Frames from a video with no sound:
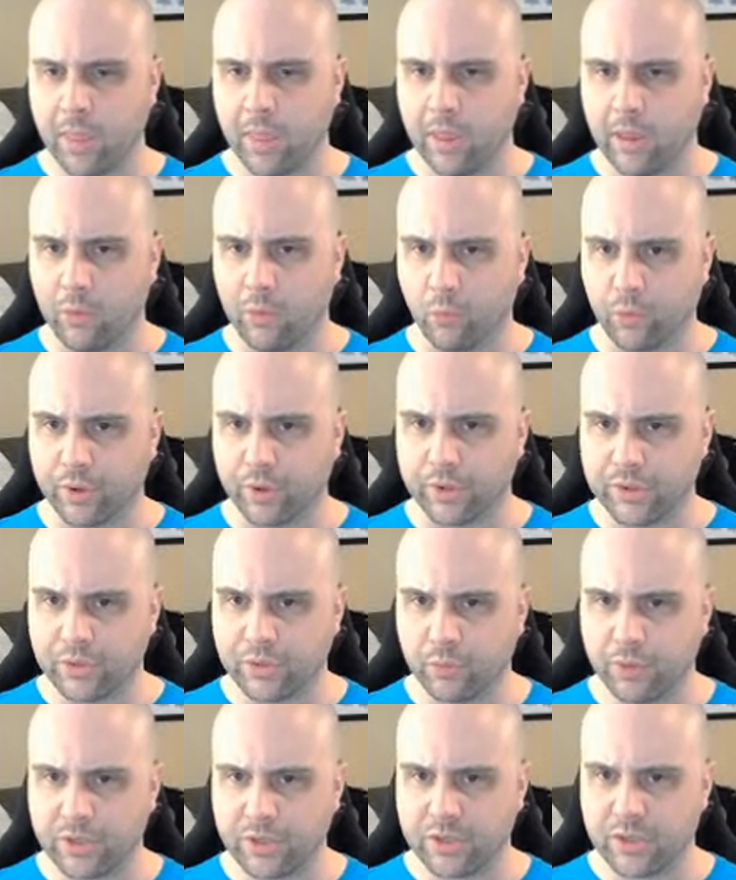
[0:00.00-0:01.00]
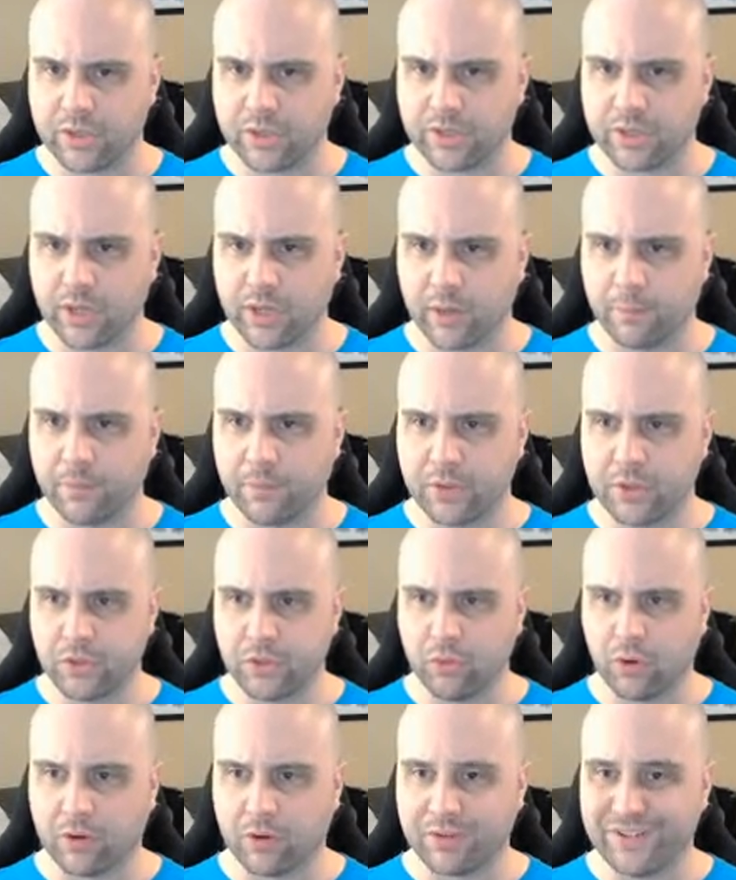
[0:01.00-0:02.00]
And we're going to switch this up
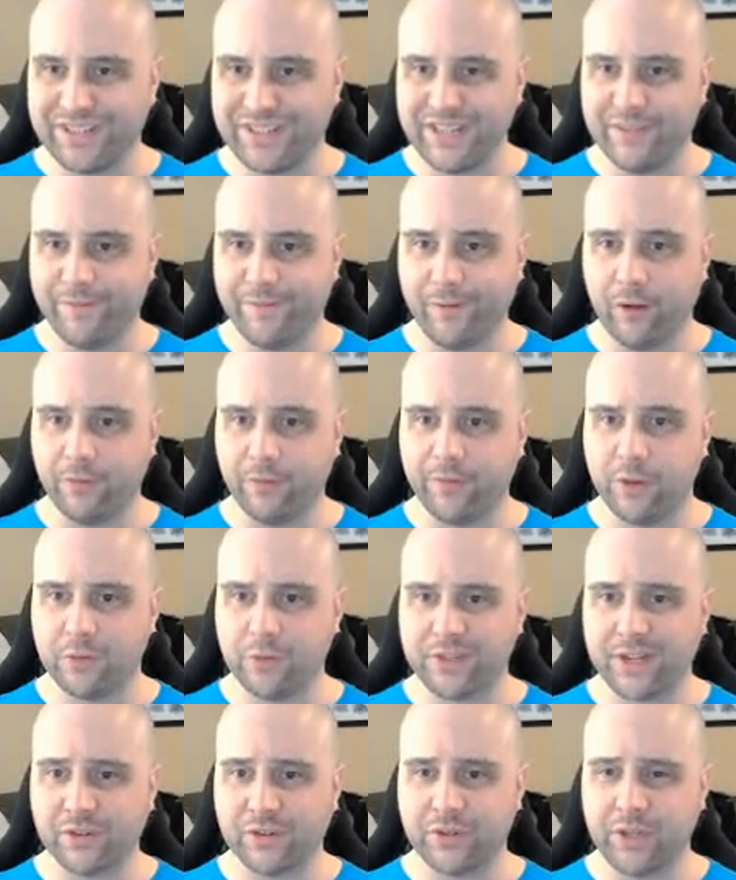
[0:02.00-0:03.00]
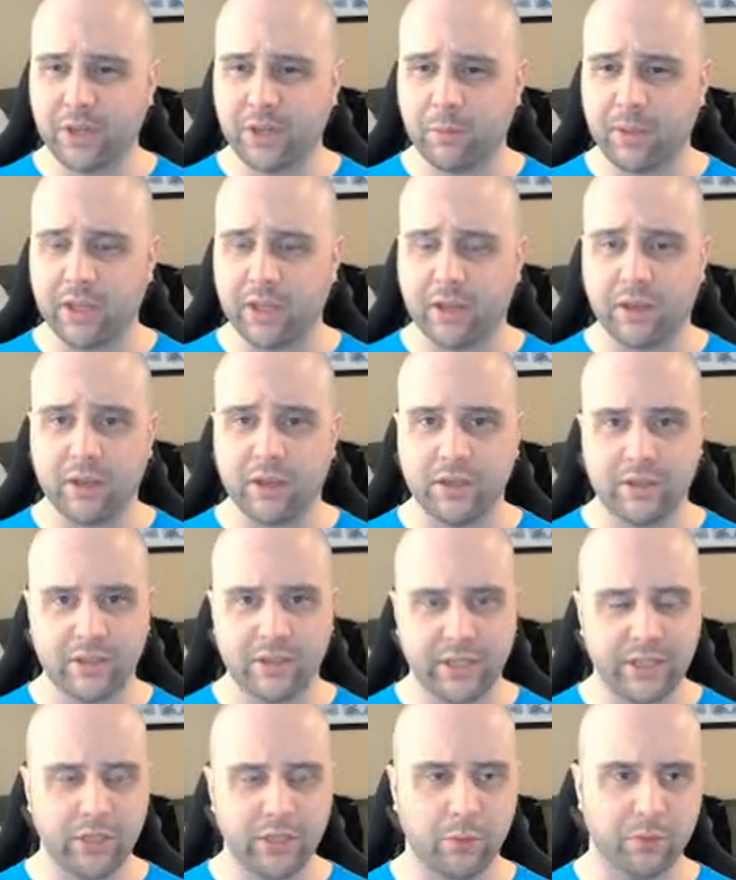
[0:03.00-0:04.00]
to our default view is actually going to be a
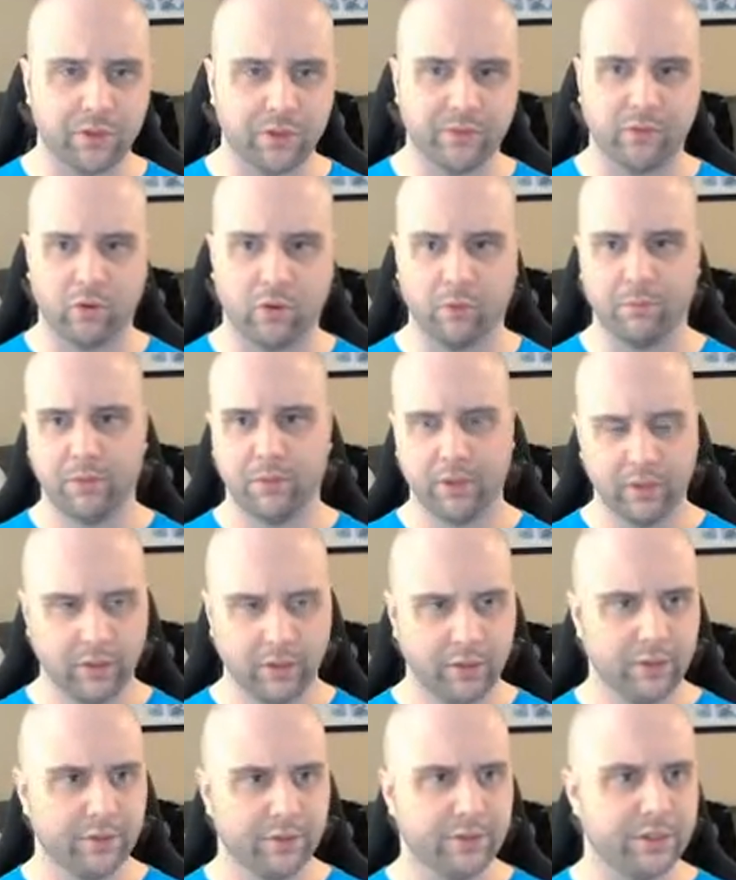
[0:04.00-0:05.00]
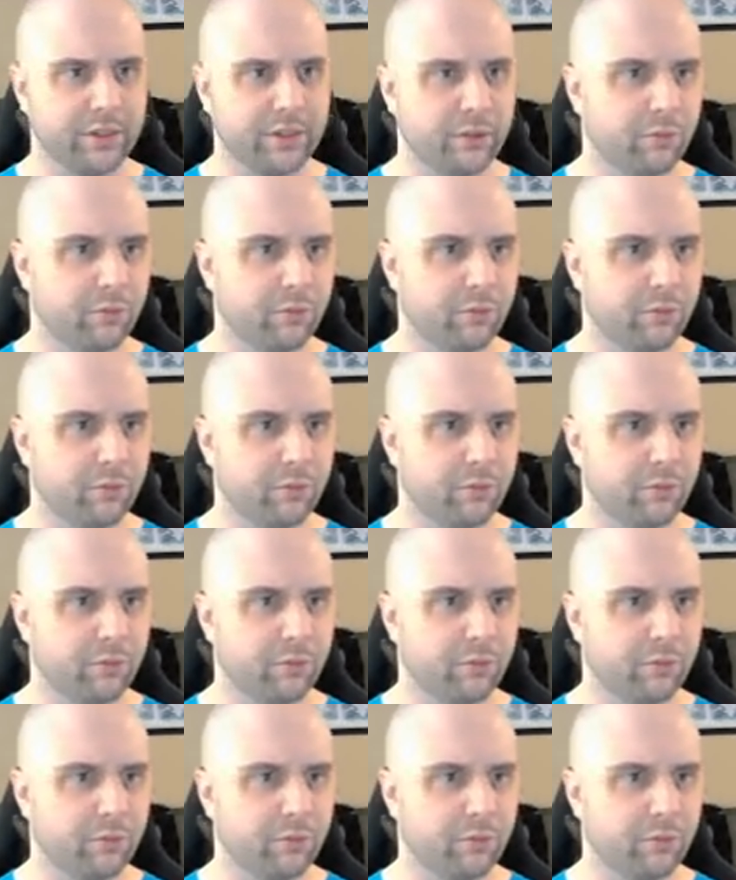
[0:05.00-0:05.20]
continuous form. So this is